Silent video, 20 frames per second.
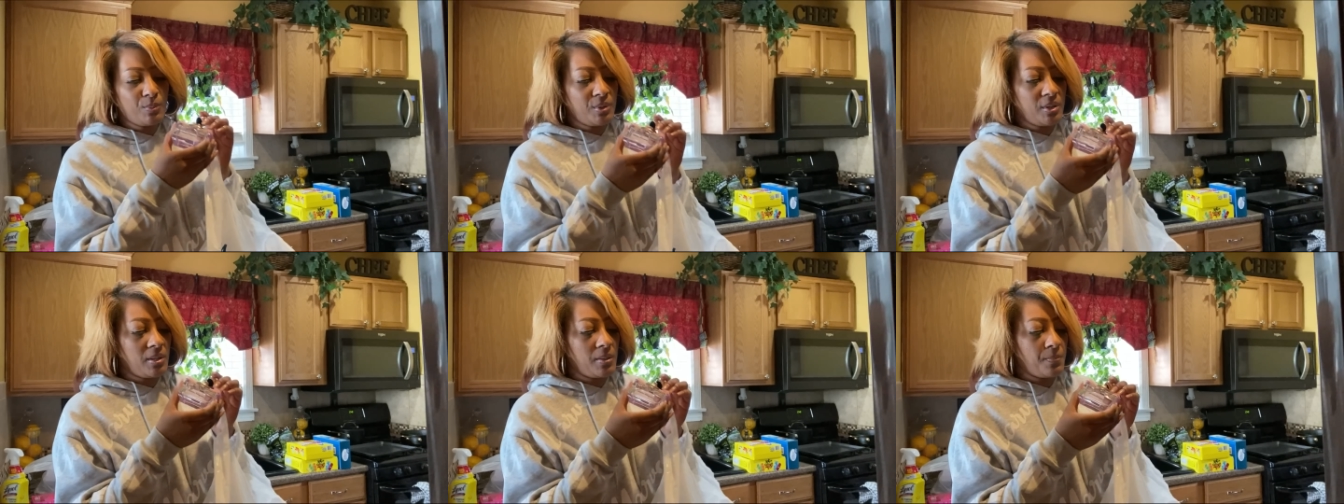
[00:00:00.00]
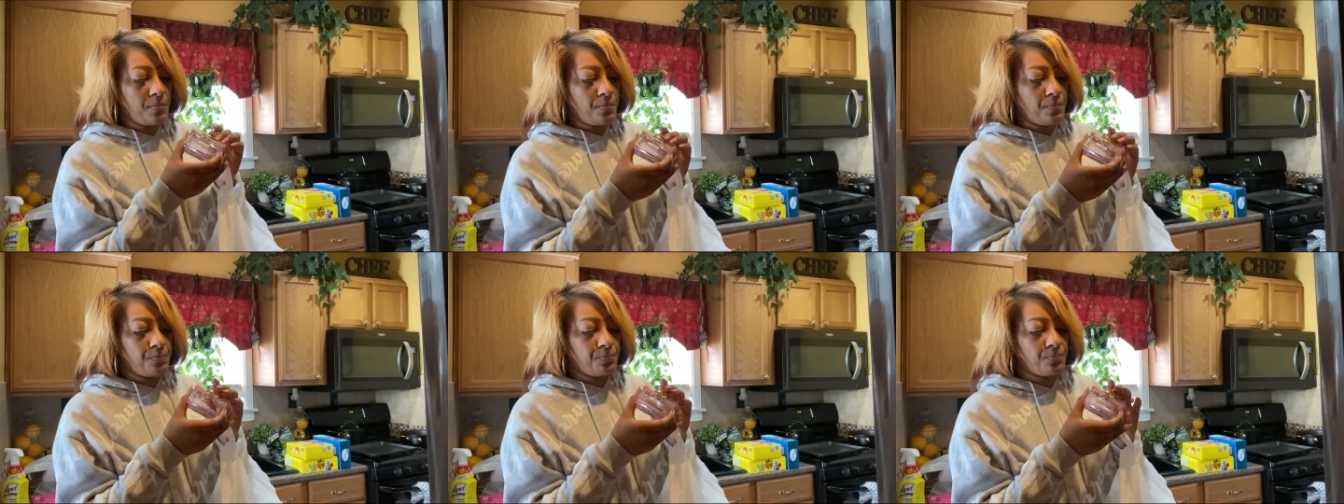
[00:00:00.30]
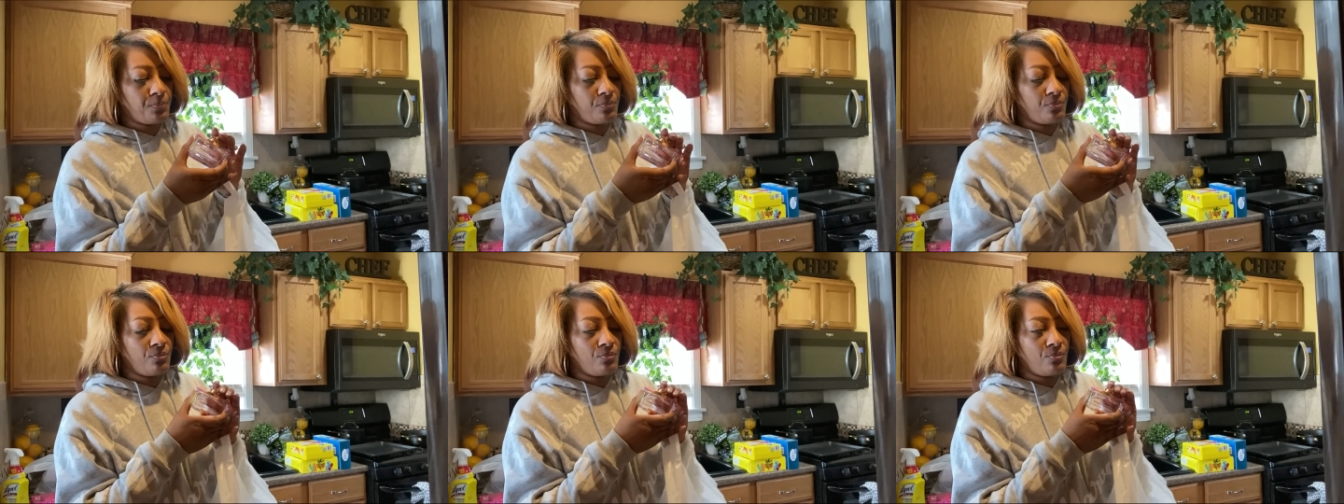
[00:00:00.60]
bit
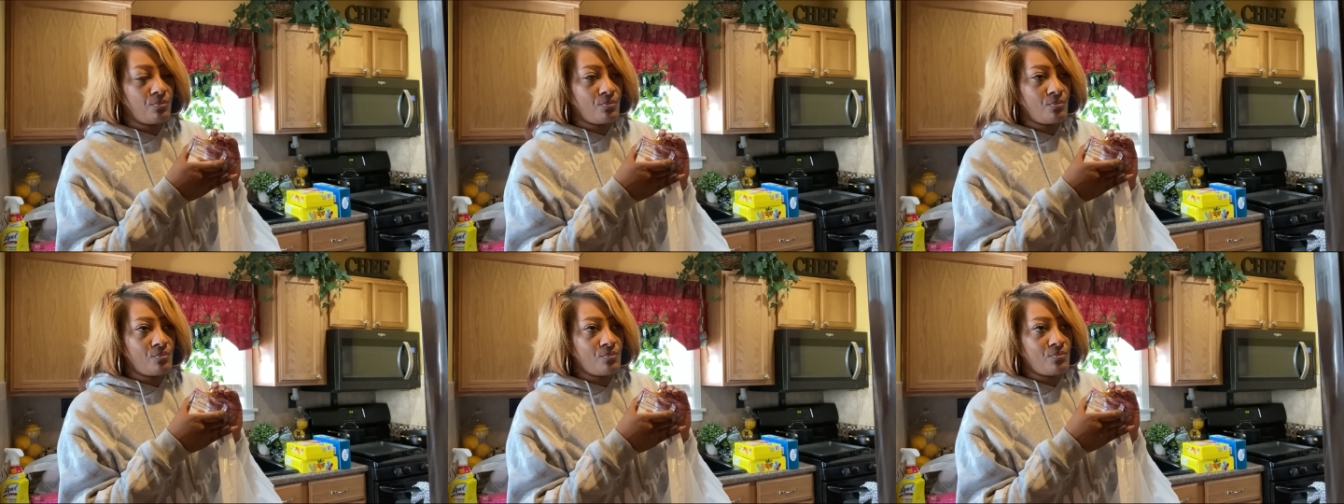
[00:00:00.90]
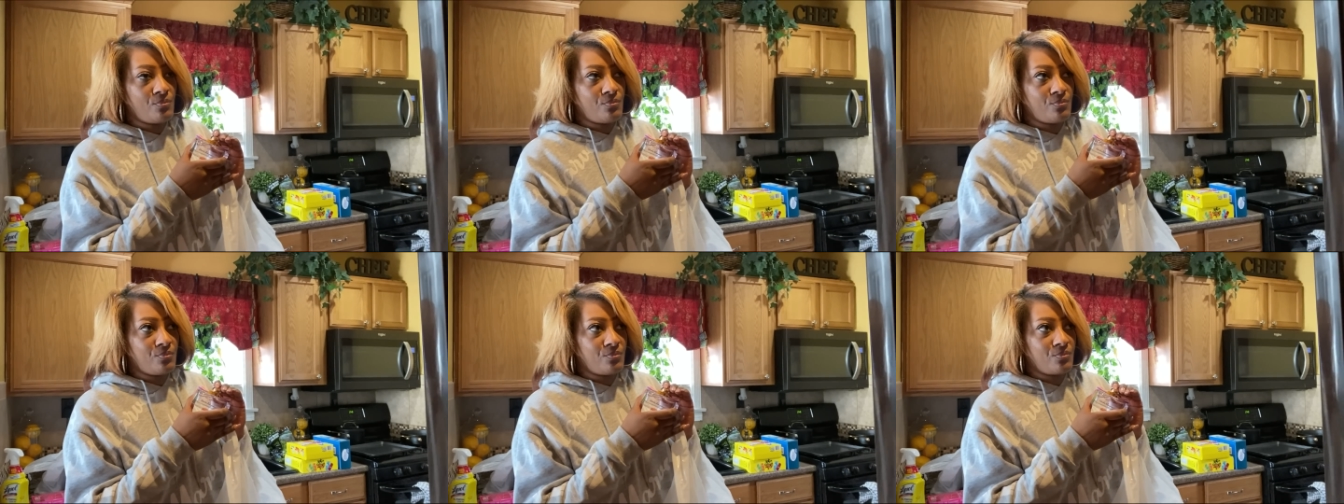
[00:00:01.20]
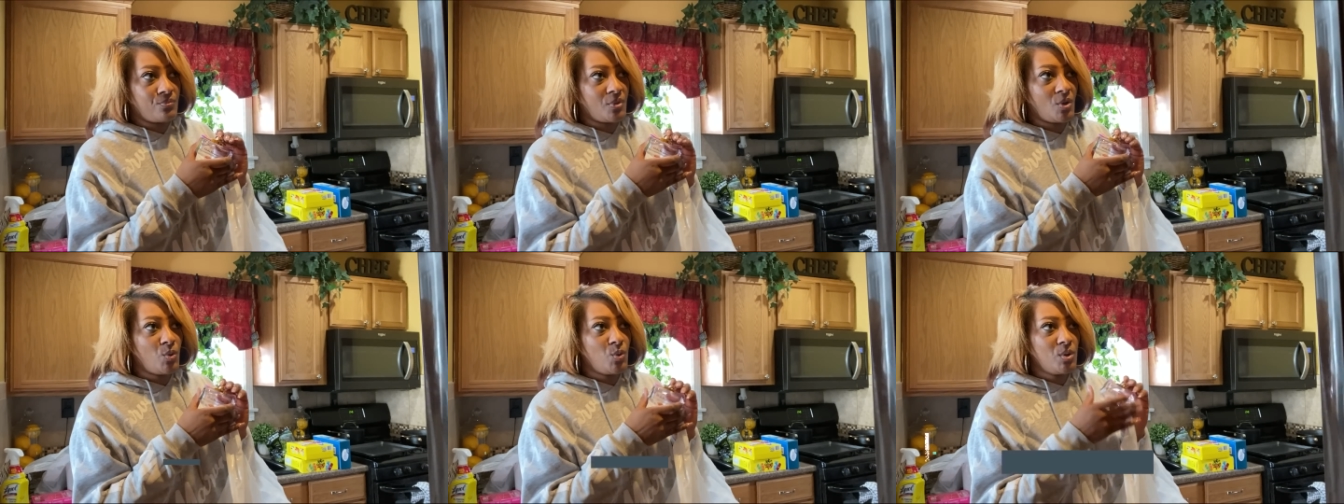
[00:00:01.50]

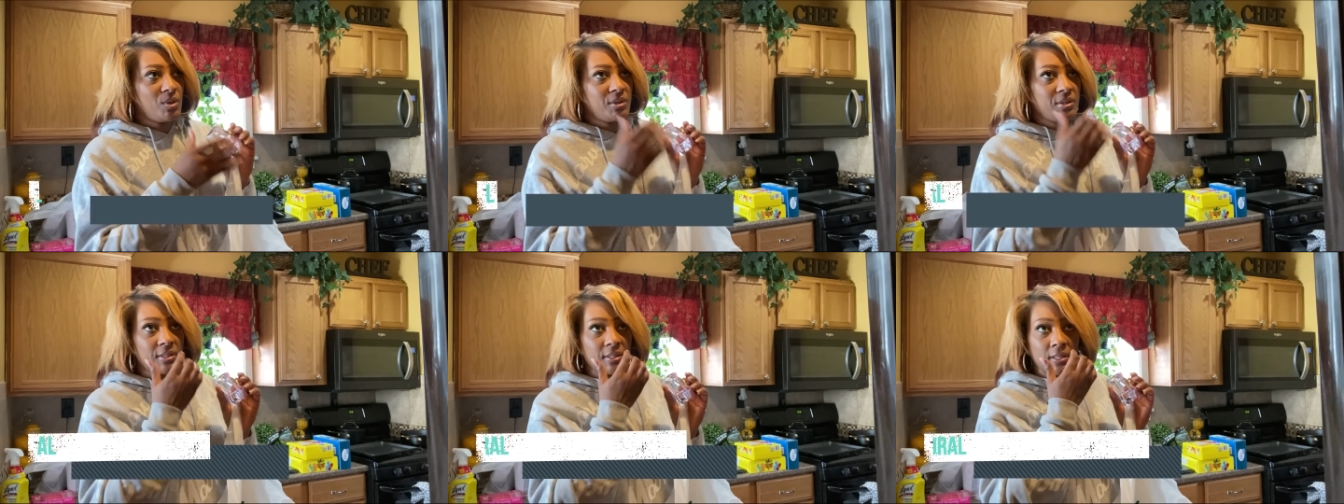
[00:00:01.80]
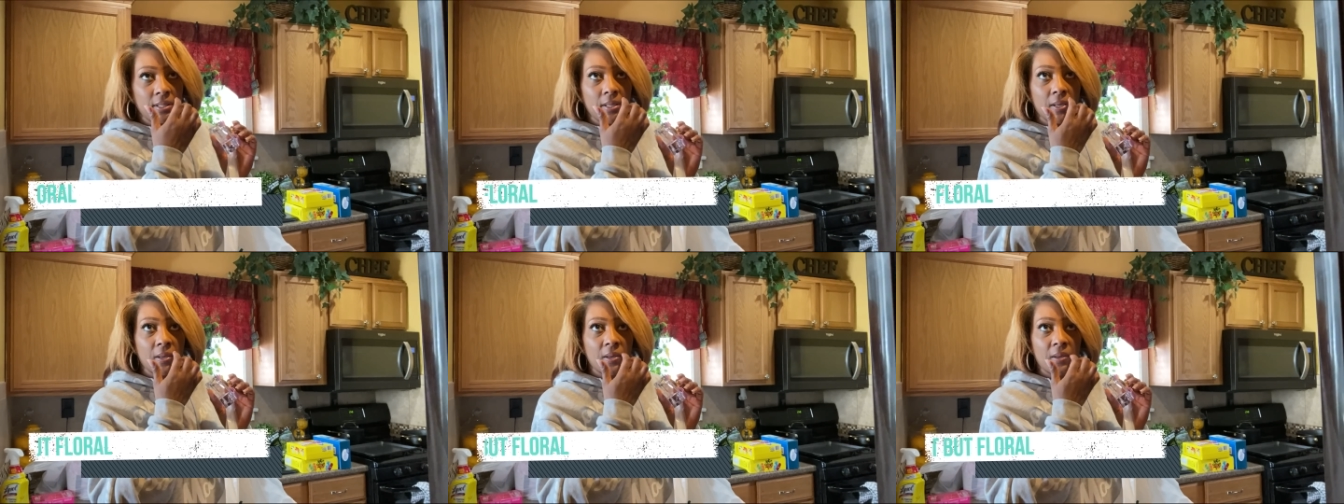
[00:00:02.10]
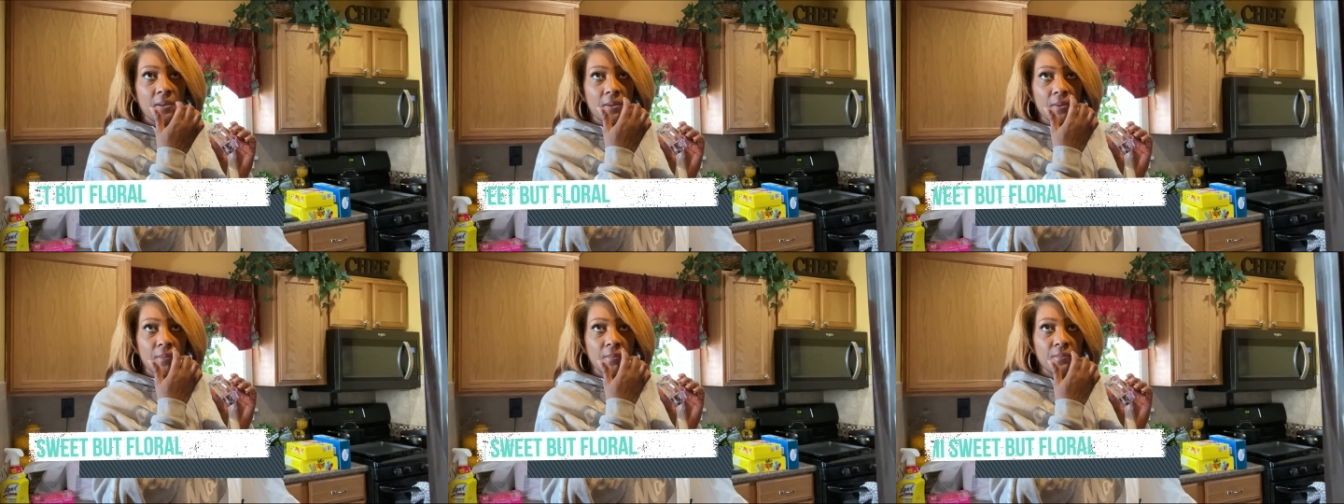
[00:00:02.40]
on the,
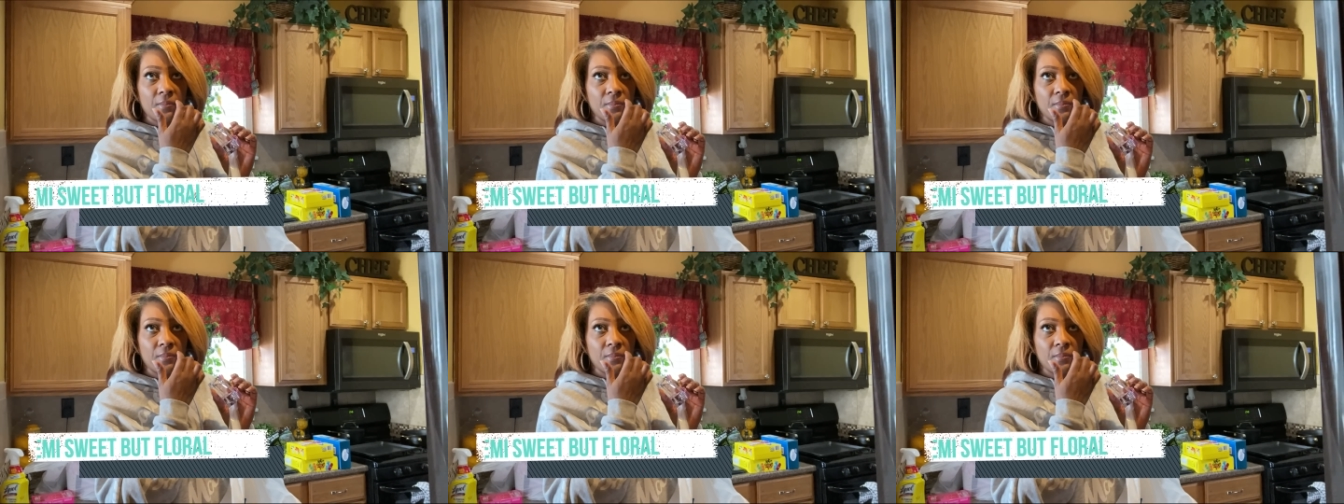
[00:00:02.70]
uh,